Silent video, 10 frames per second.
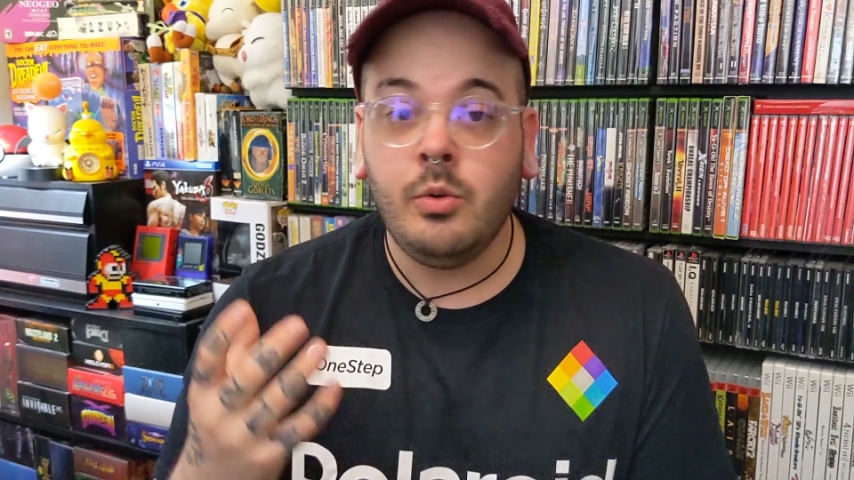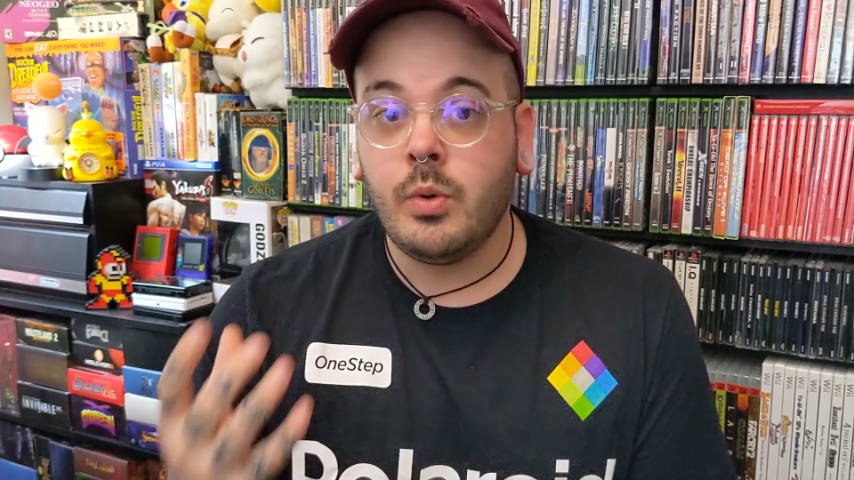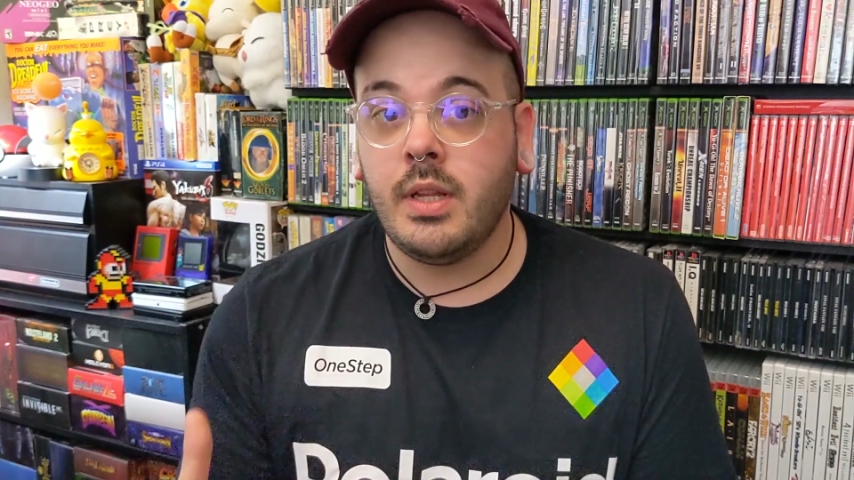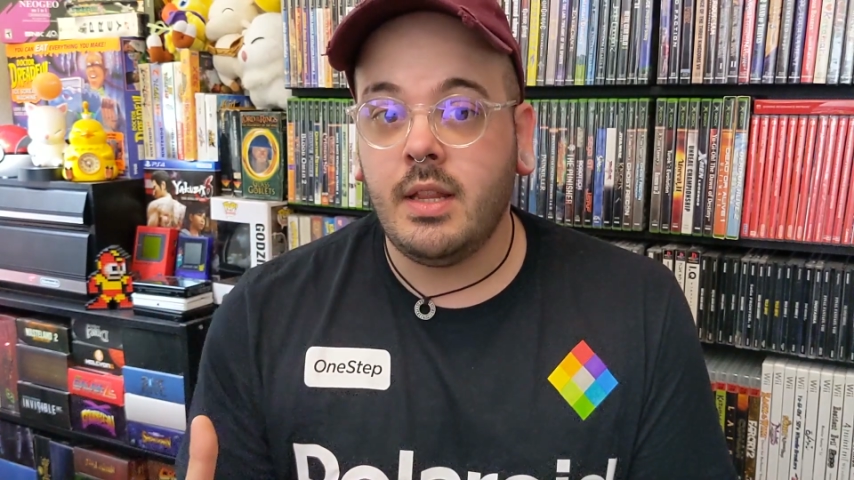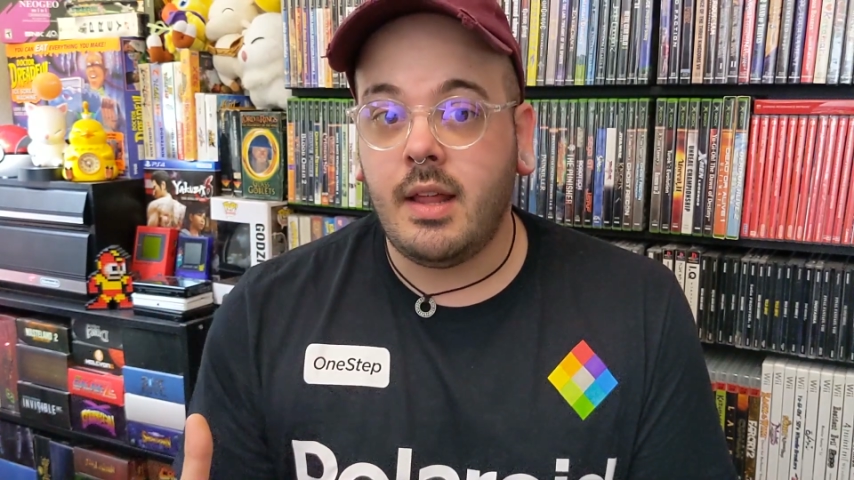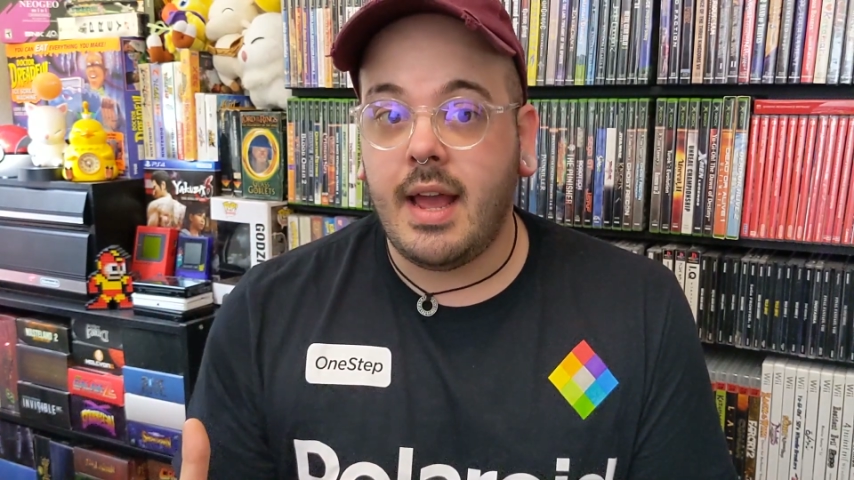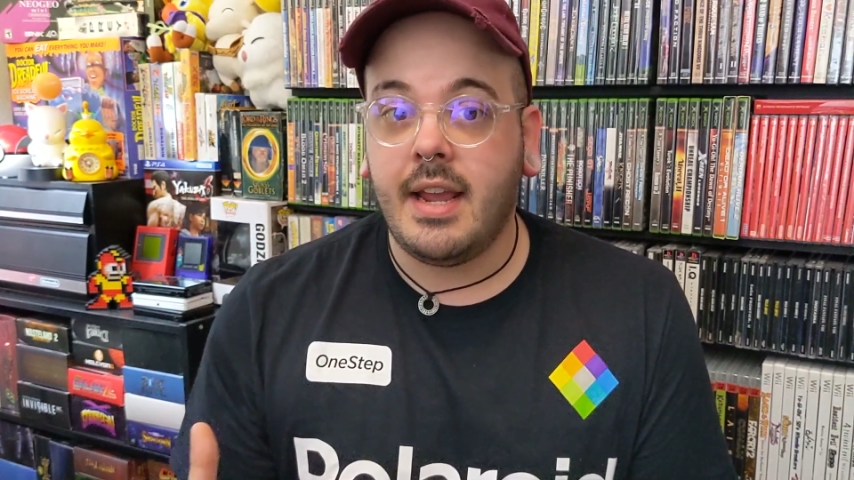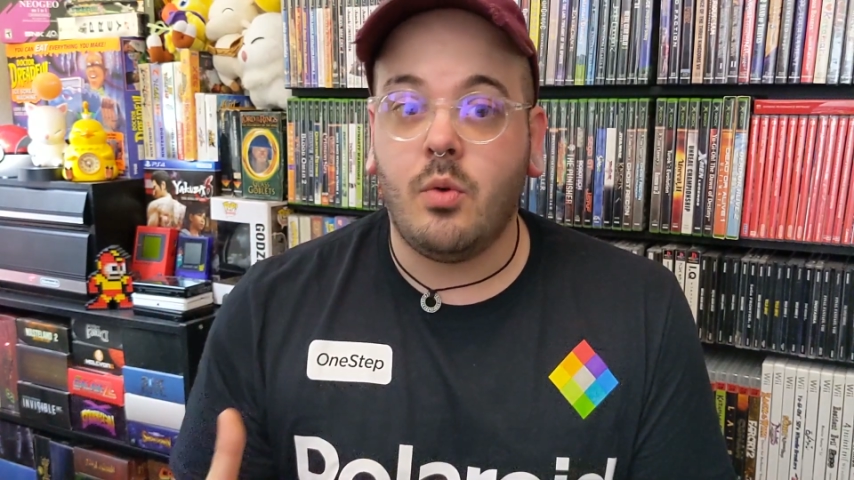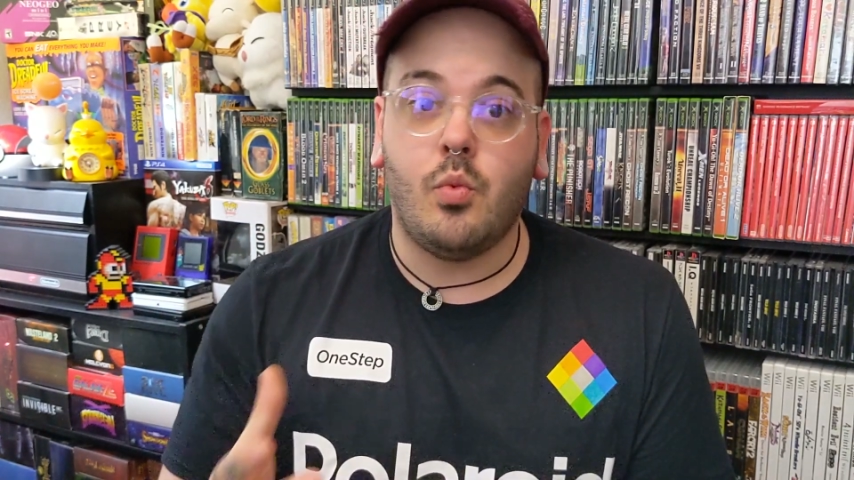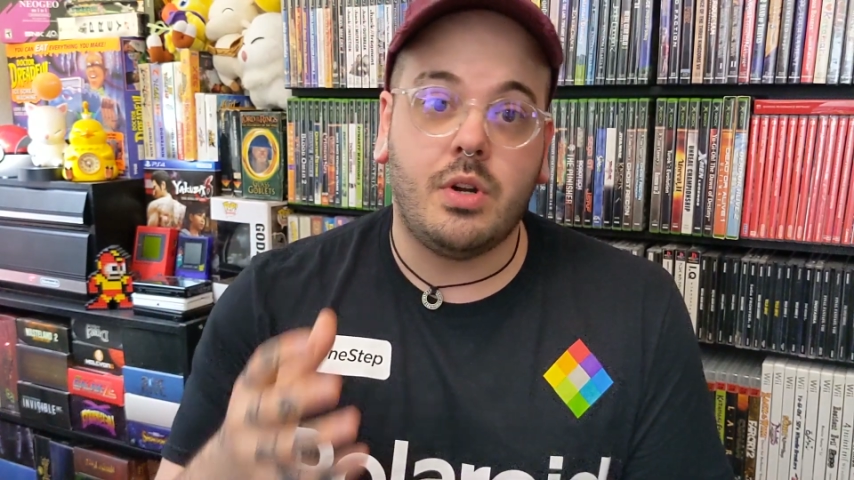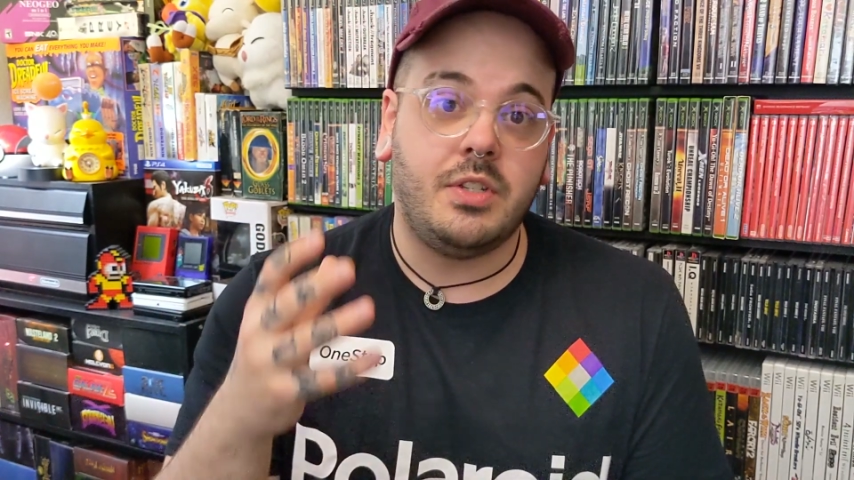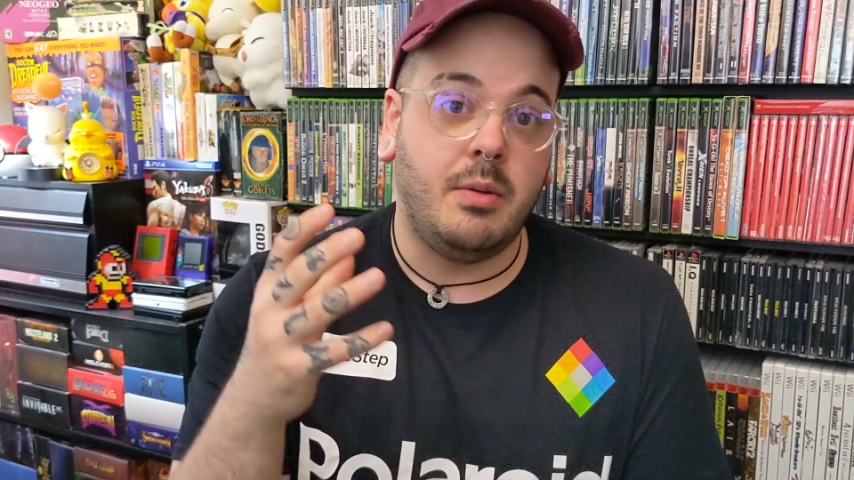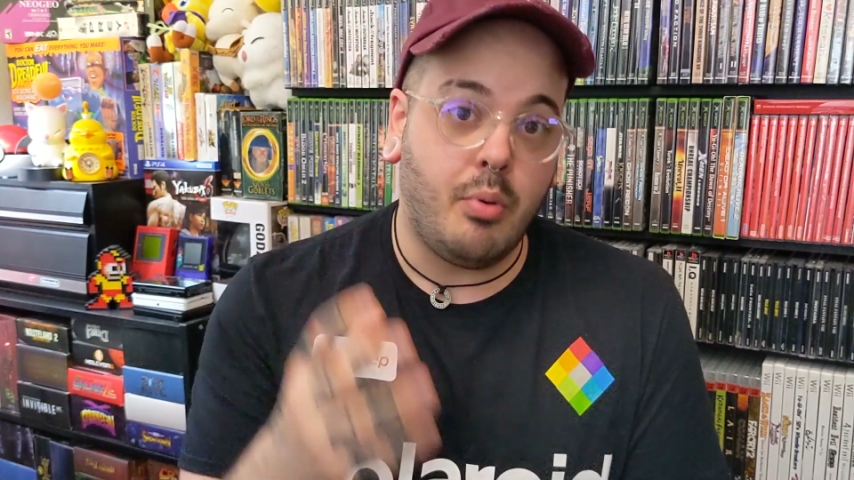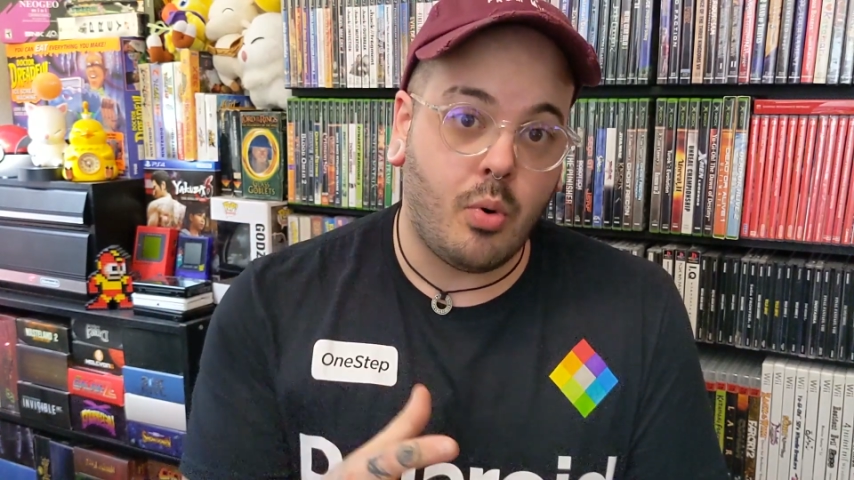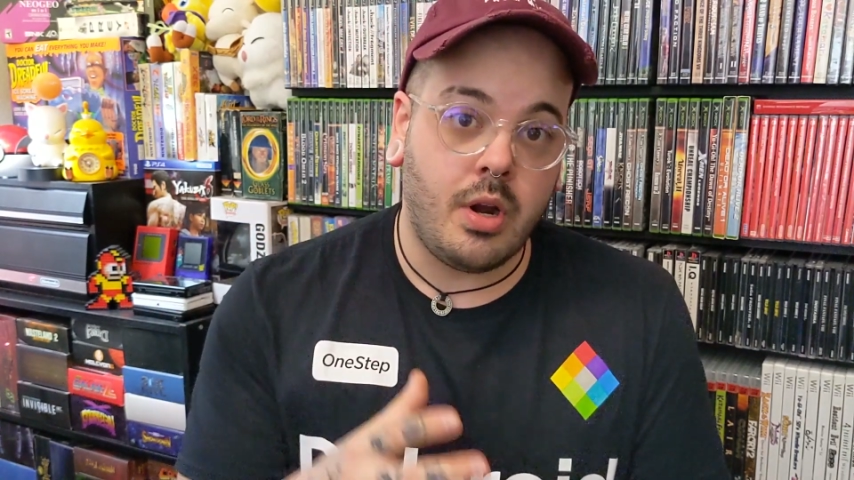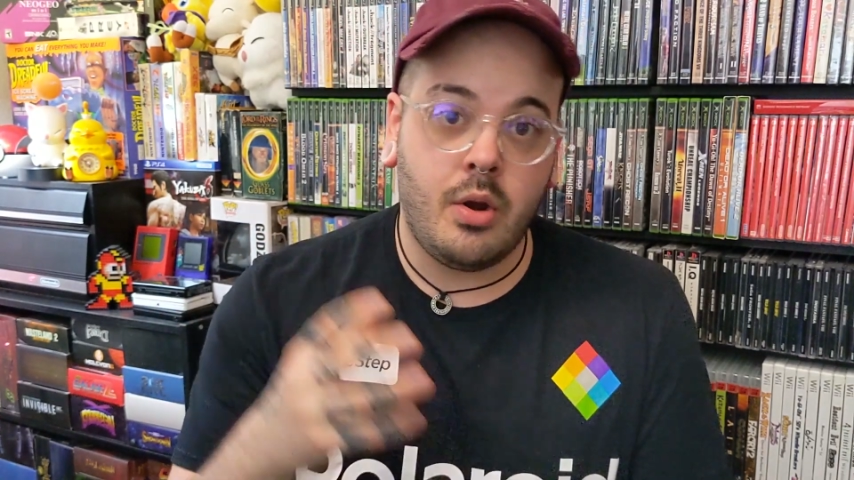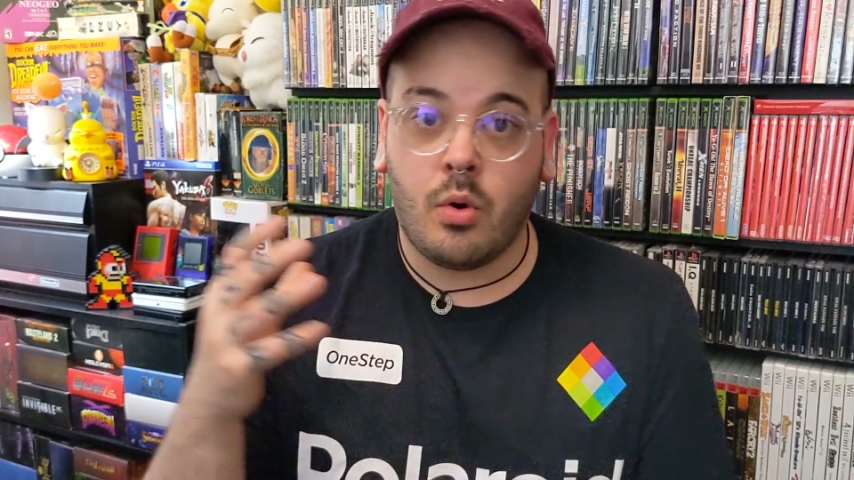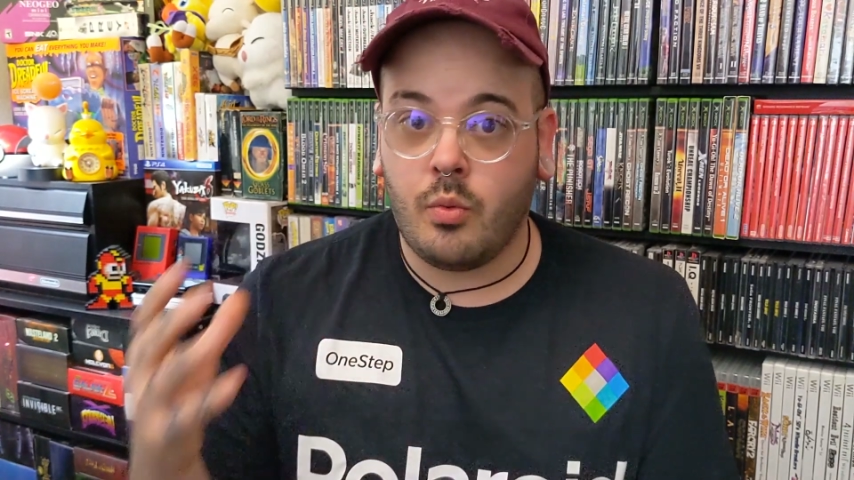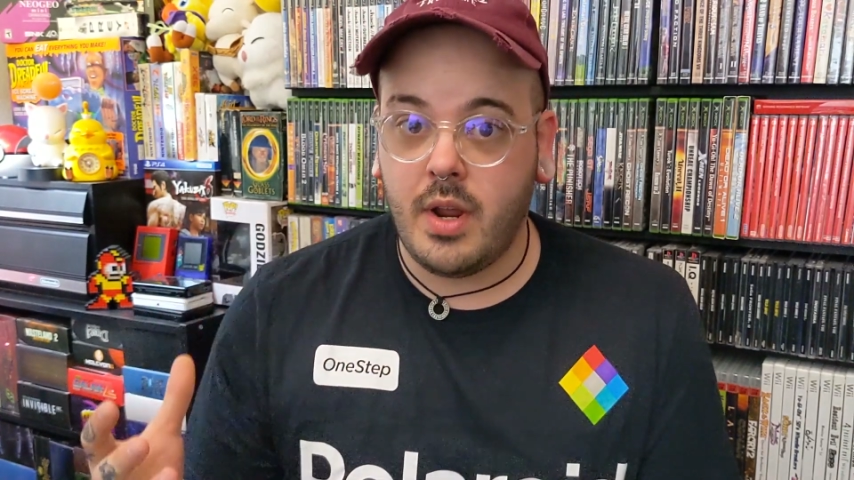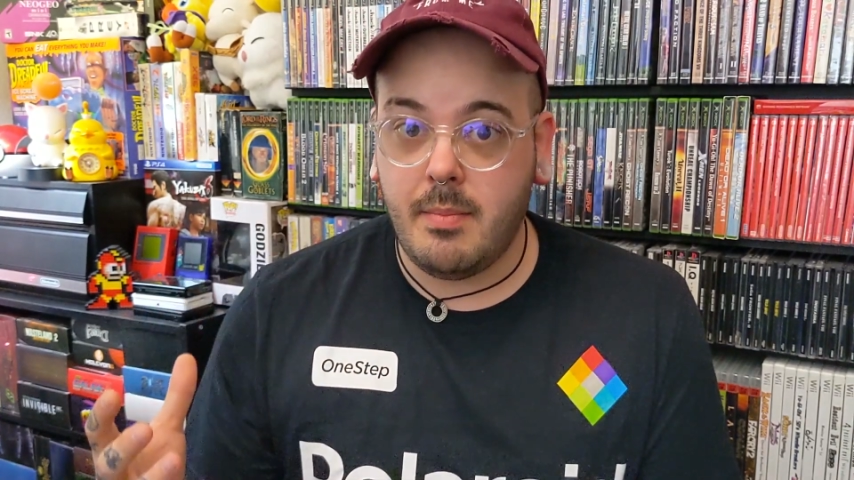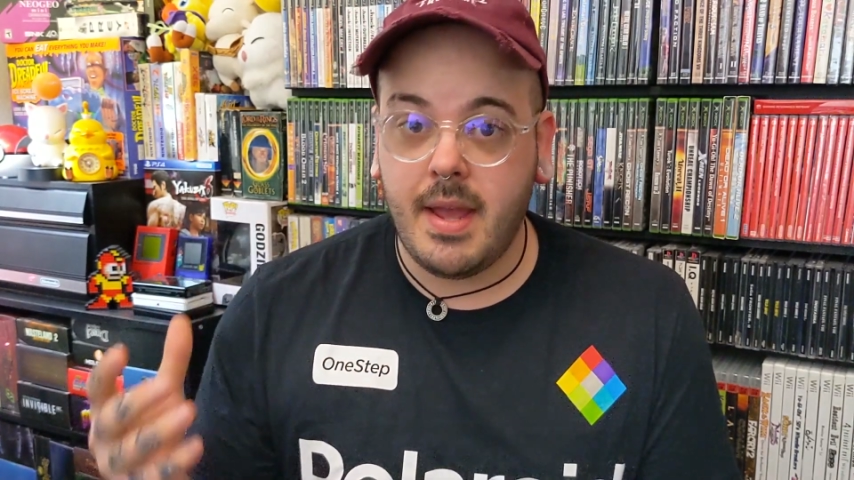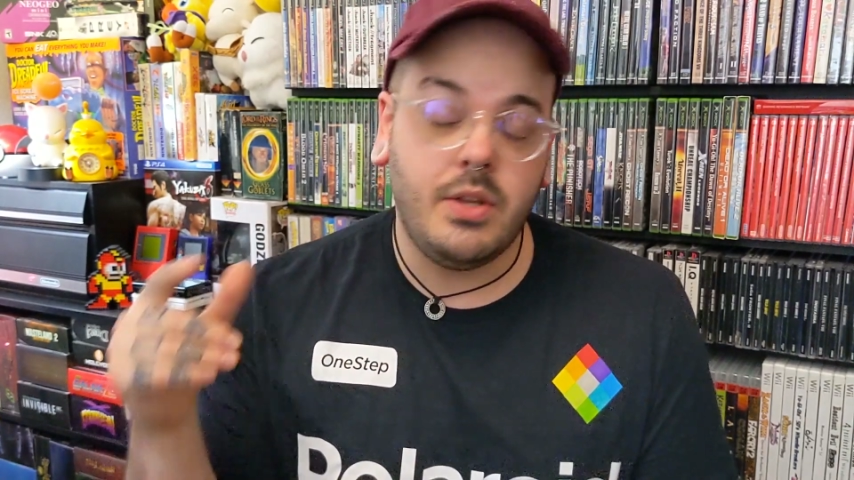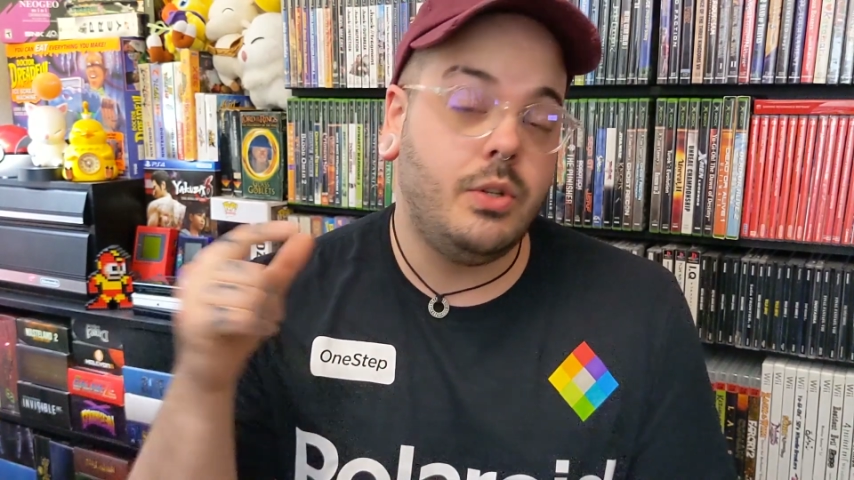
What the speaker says: really like and want to see ported or remade